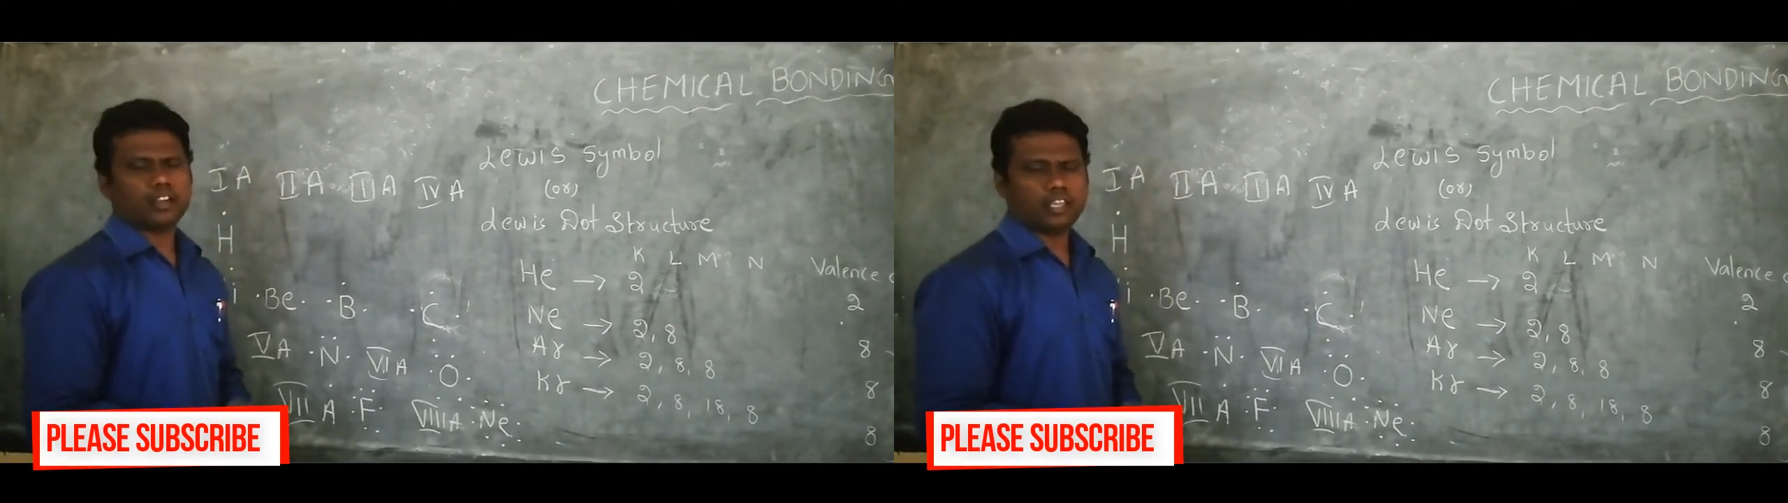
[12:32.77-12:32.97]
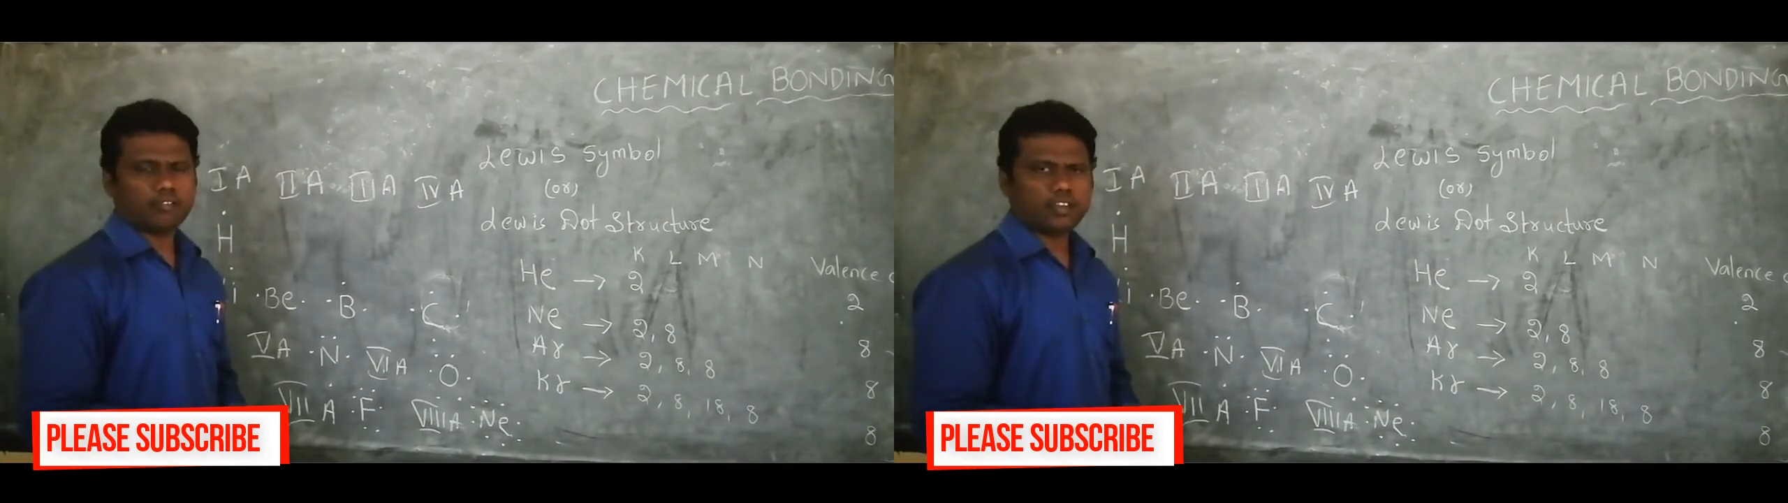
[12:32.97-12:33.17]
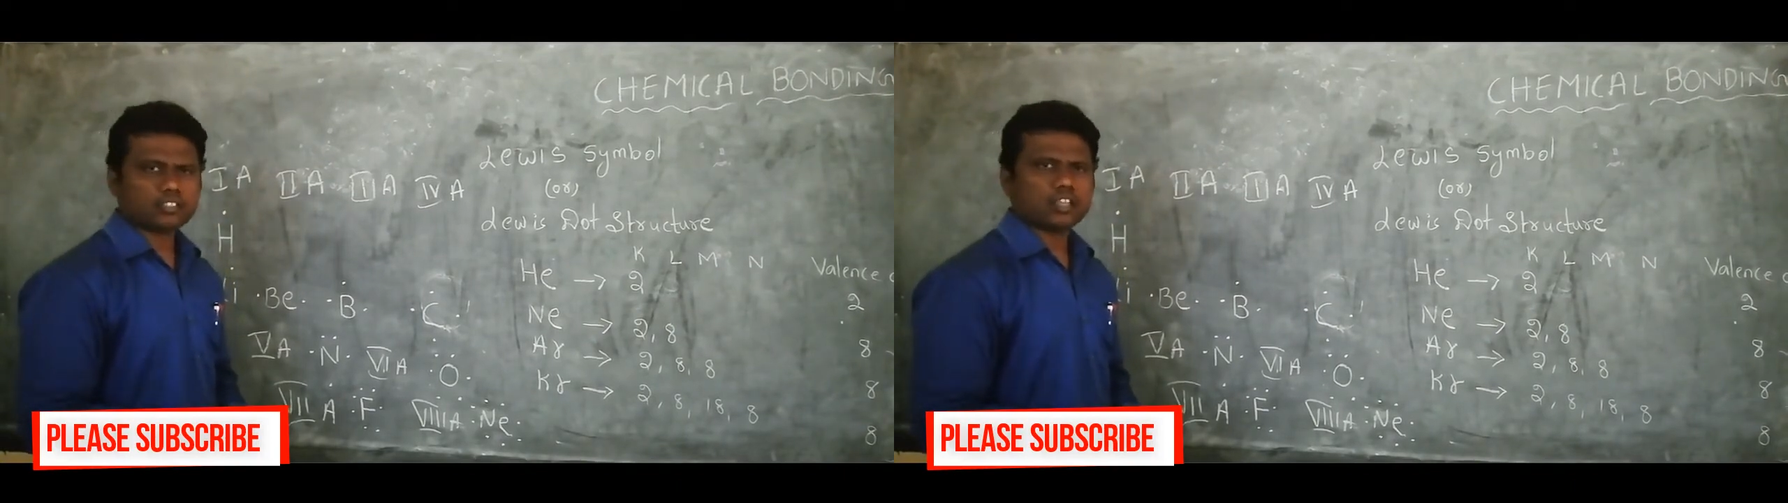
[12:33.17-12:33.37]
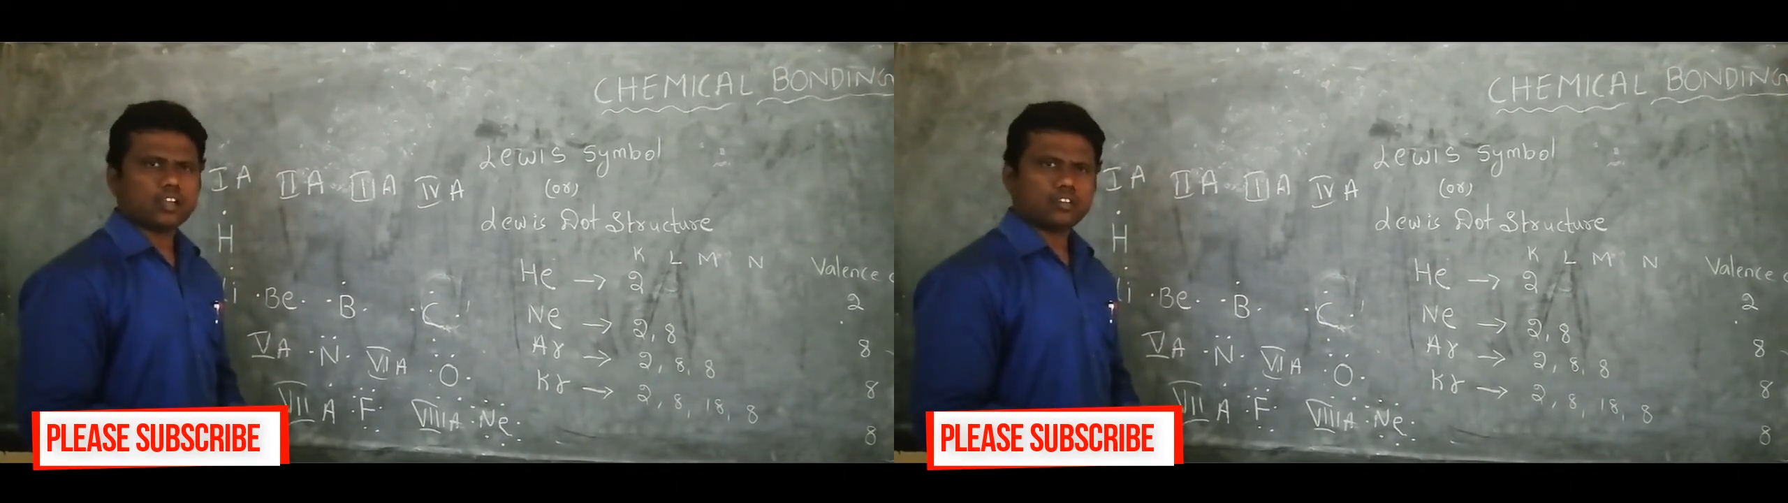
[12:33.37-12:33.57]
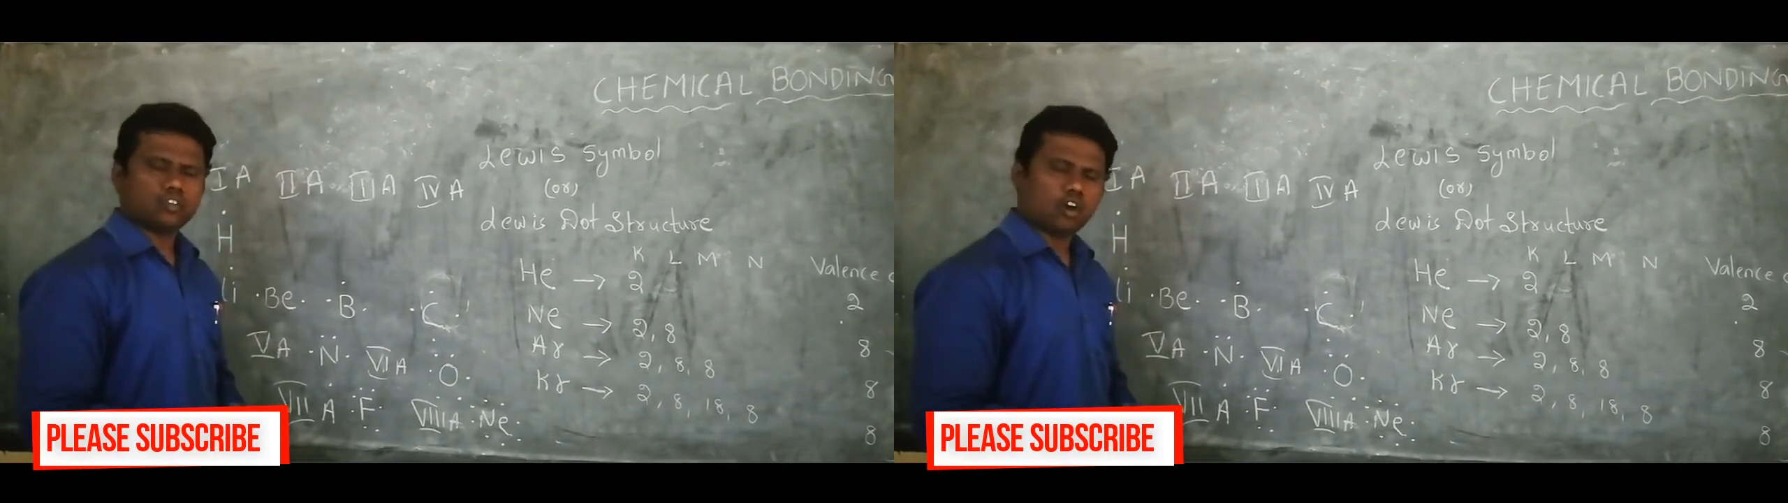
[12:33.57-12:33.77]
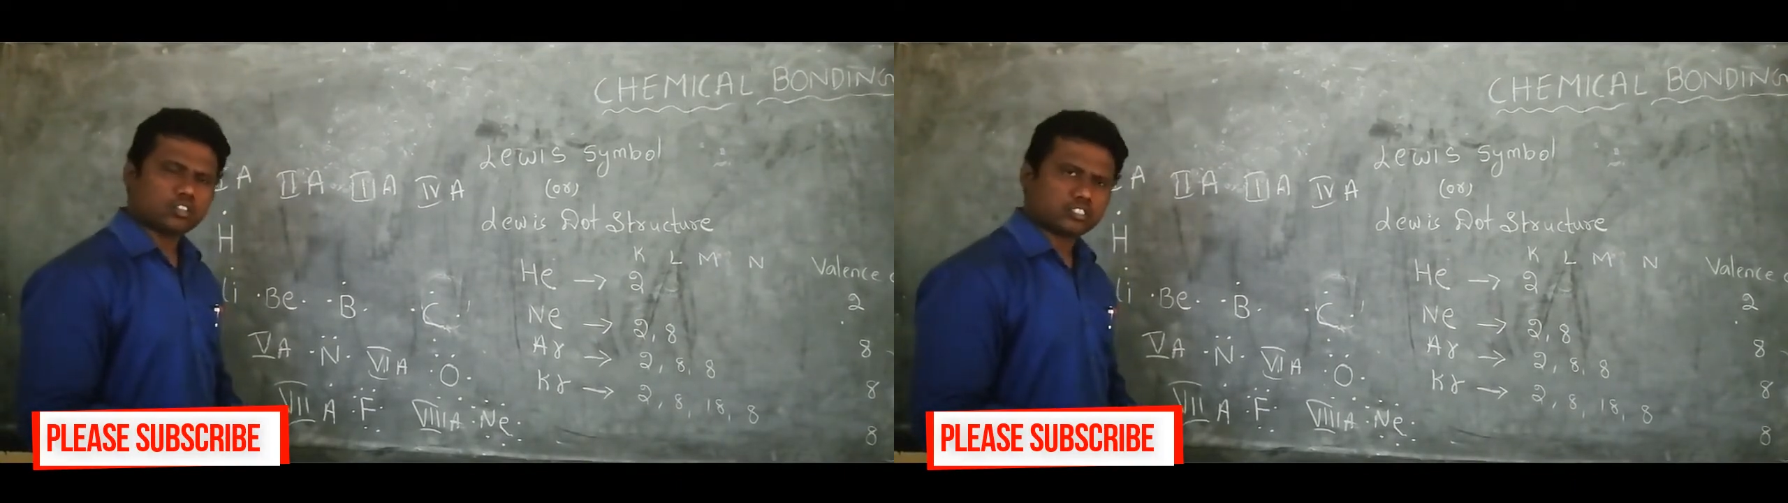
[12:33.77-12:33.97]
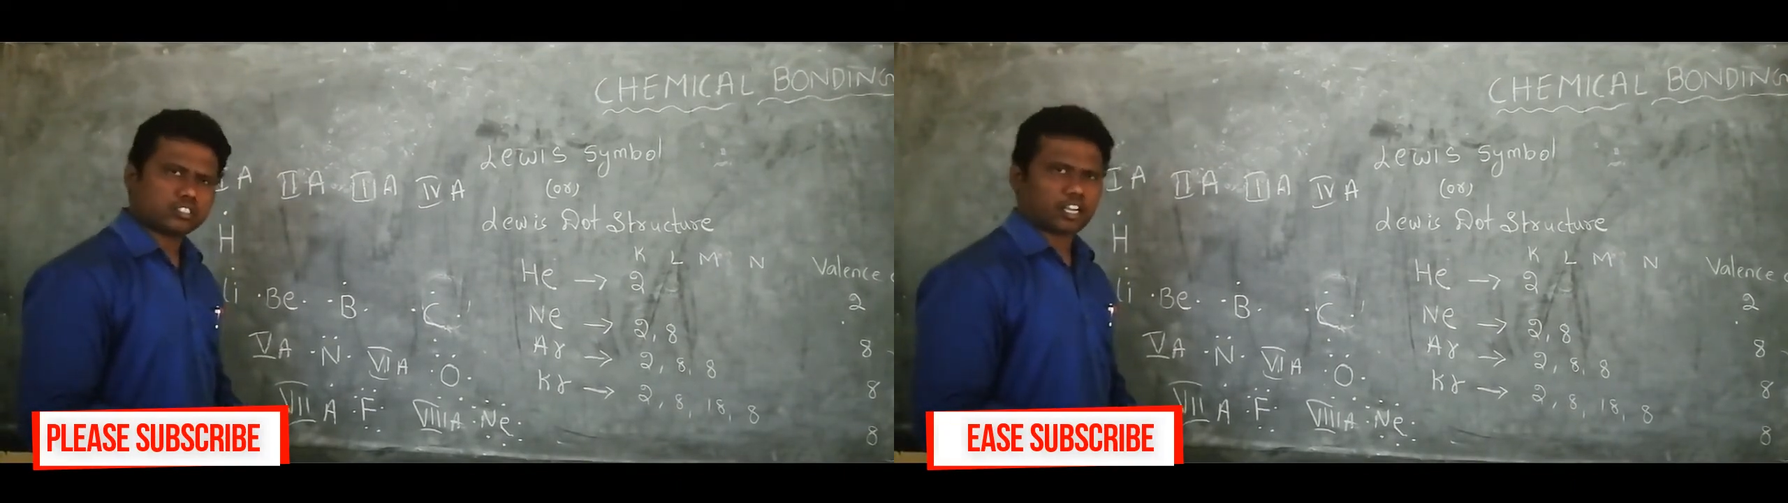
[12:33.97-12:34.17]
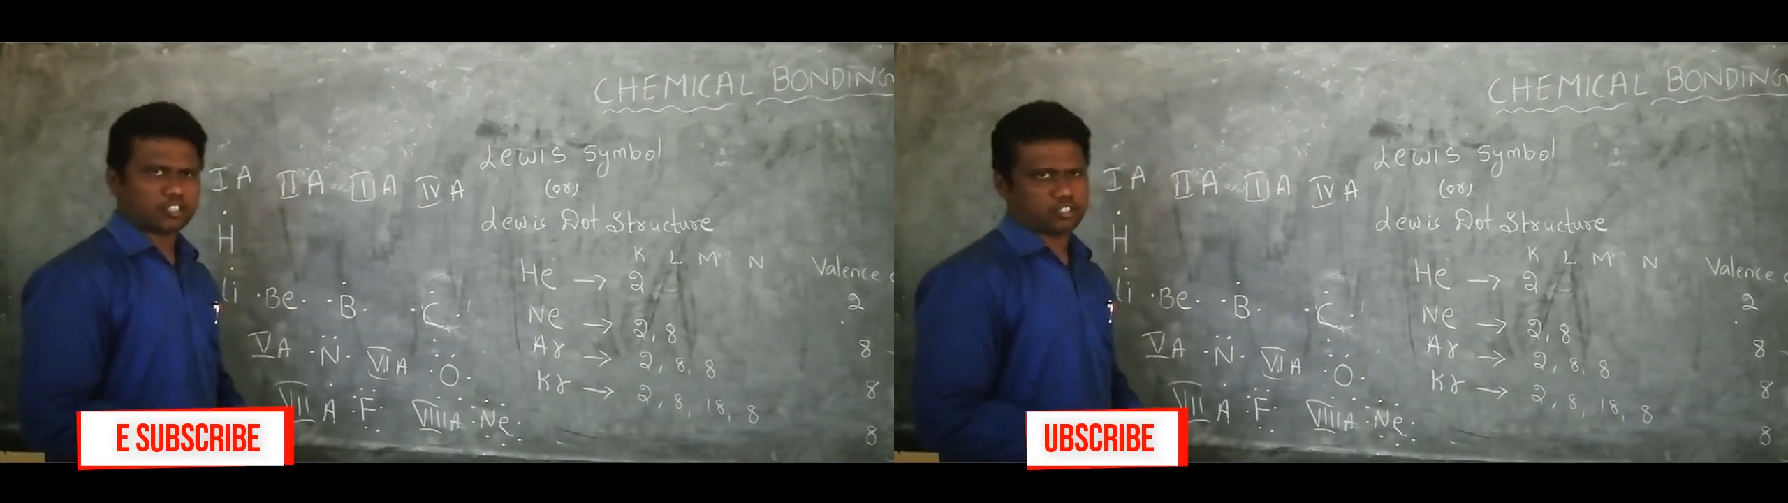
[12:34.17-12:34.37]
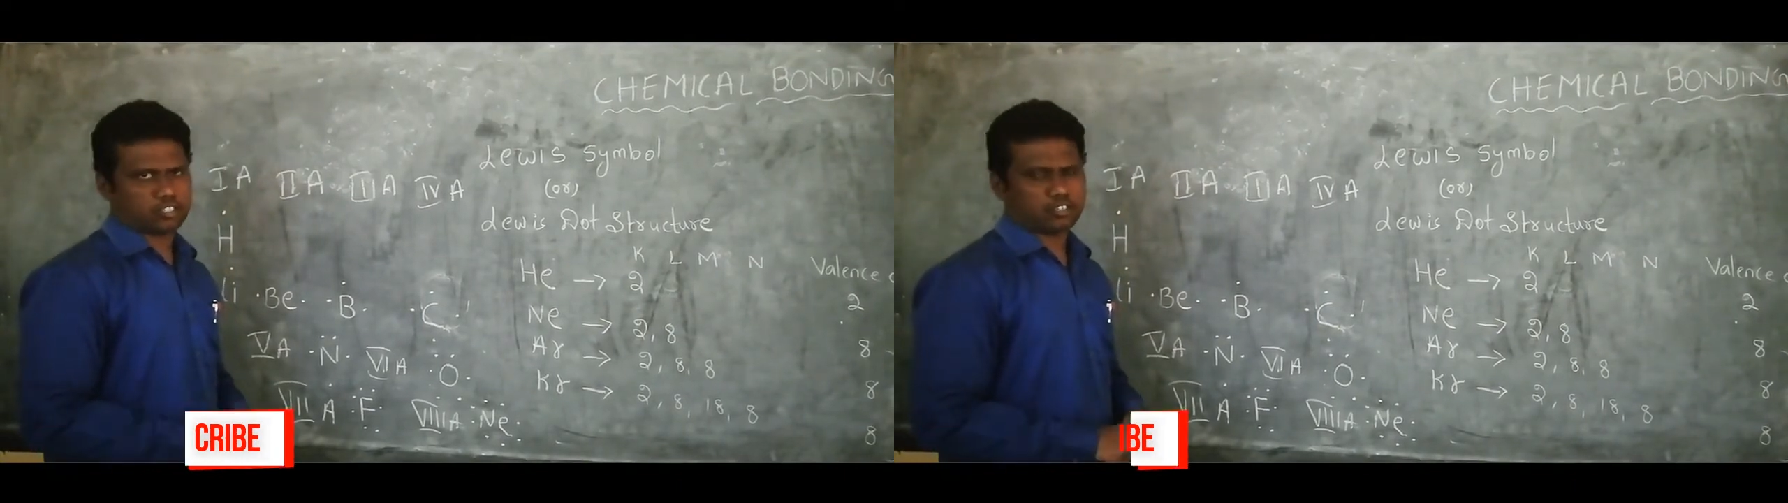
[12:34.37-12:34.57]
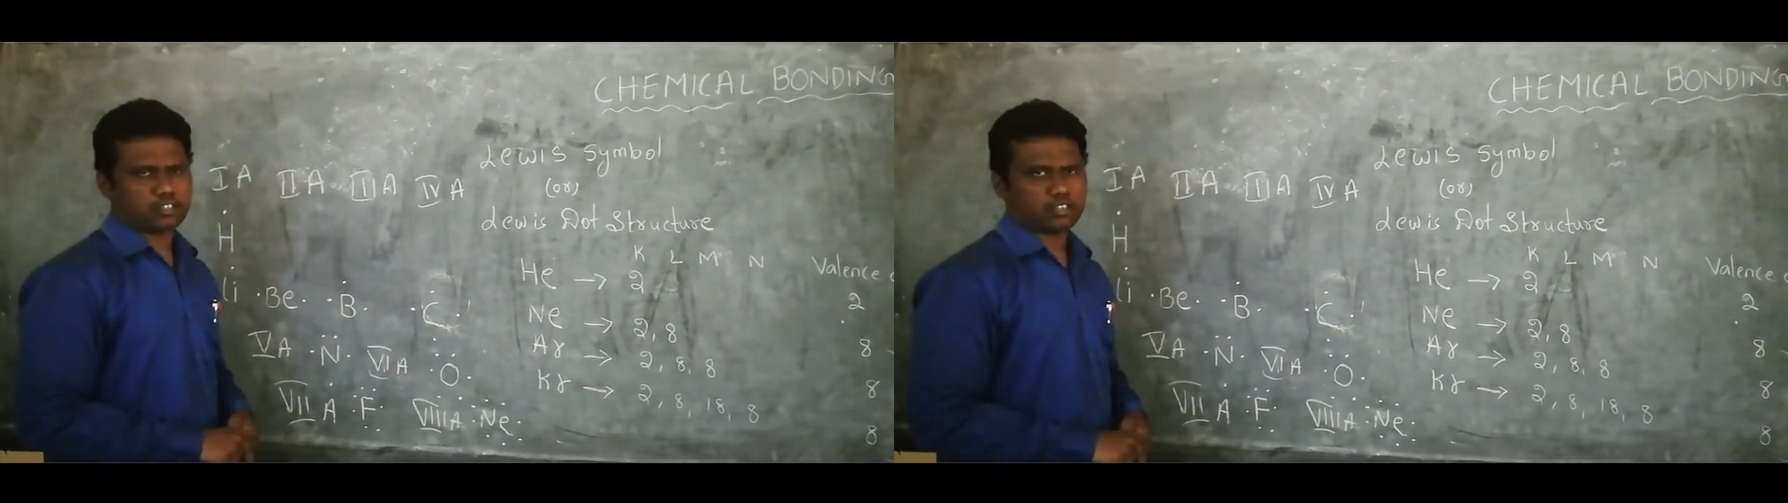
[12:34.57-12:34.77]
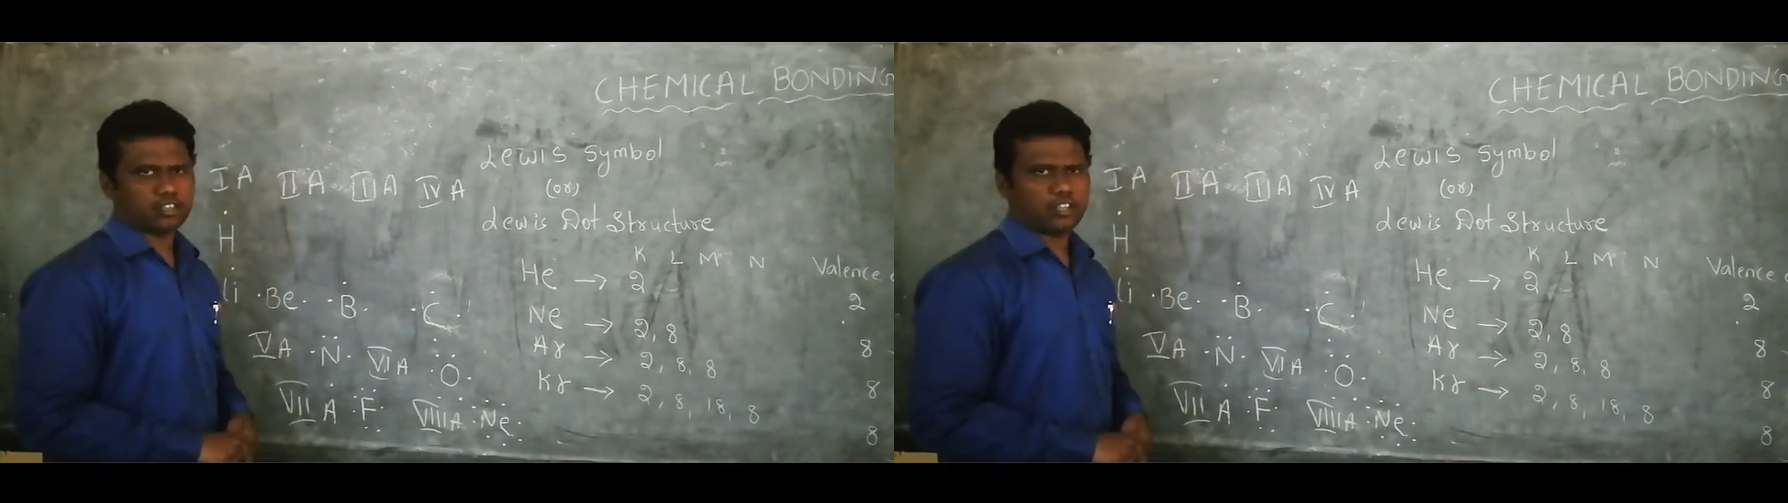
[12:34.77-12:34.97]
Lewis dot structure